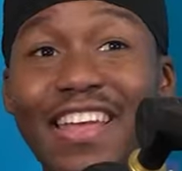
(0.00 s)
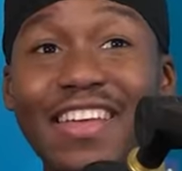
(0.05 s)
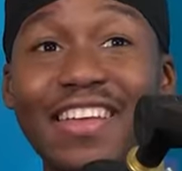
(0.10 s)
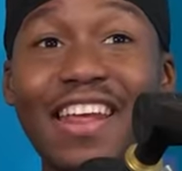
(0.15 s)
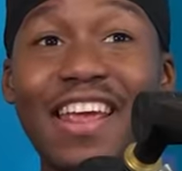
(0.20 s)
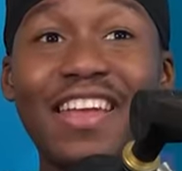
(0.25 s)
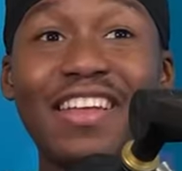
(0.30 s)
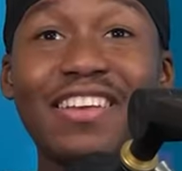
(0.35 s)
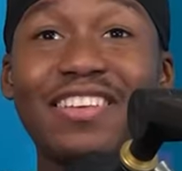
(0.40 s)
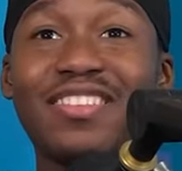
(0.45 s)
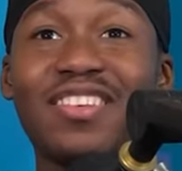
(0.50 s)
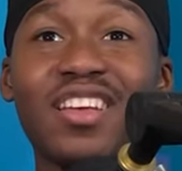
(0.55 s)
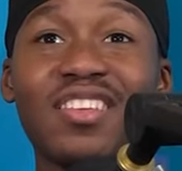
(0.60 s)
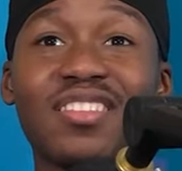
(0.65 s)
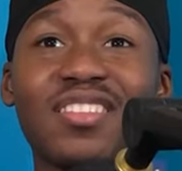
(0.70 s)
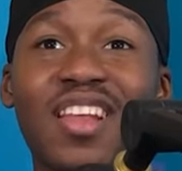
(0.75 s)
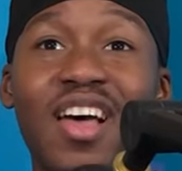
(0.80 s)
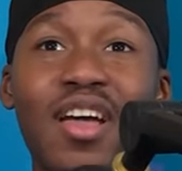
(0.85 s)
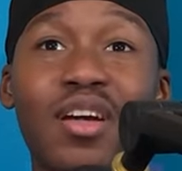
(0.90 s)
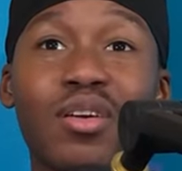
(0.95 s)
it ain't
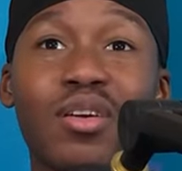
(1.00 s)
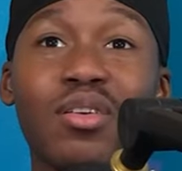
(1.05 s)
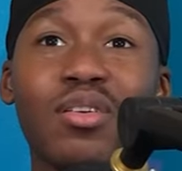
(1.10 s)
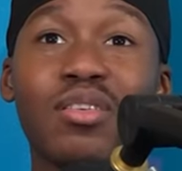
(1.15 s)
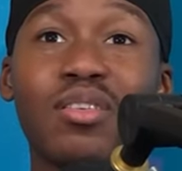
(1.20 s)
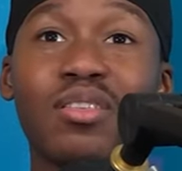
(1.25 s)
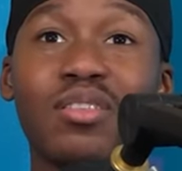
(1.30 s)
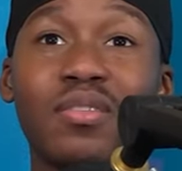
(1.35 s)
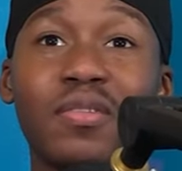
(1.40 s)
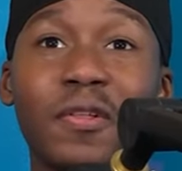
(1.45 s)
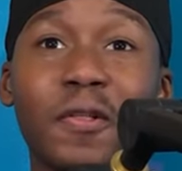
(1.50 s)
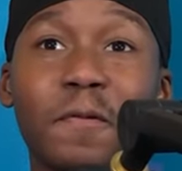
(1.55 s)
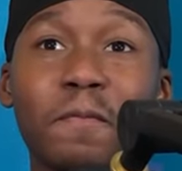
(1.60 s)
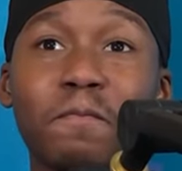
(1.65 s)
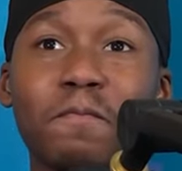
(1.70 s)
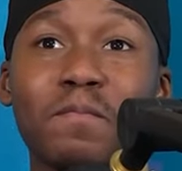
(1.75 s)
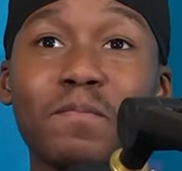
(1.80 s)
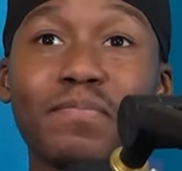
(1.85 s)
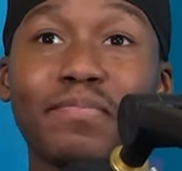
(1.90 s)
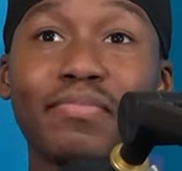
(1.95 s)
just like
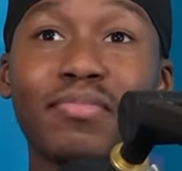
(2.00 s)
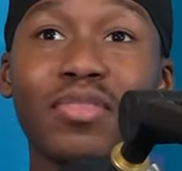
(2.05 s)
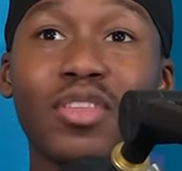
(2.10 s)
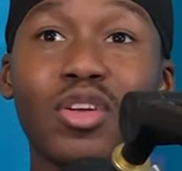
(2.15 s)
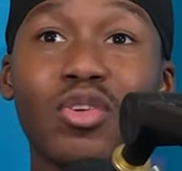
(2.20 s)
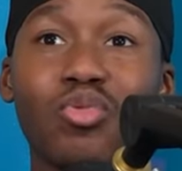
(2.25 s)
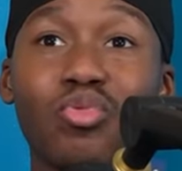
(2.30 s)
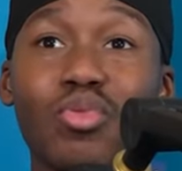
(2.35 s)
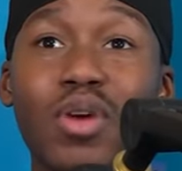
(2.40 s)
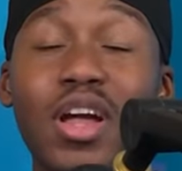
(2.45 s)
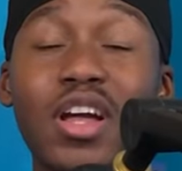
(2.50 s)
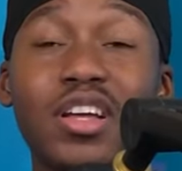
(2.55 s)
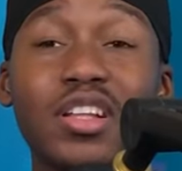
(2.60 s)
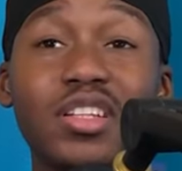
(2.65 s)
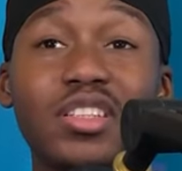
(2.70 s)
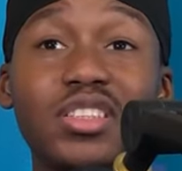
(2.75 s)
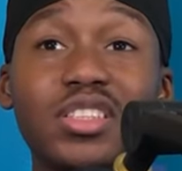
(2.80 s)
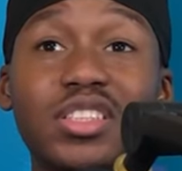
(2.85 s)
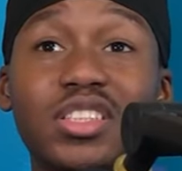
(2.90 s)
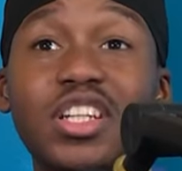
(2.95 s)

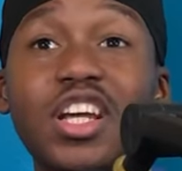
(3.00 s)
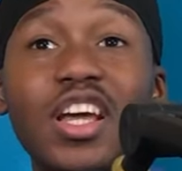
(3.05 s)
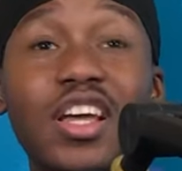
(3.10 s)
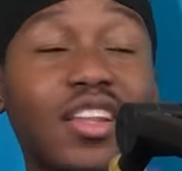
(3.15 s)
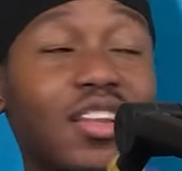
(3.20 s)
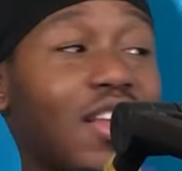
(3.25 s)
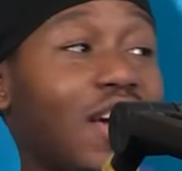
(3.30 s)
regular shit.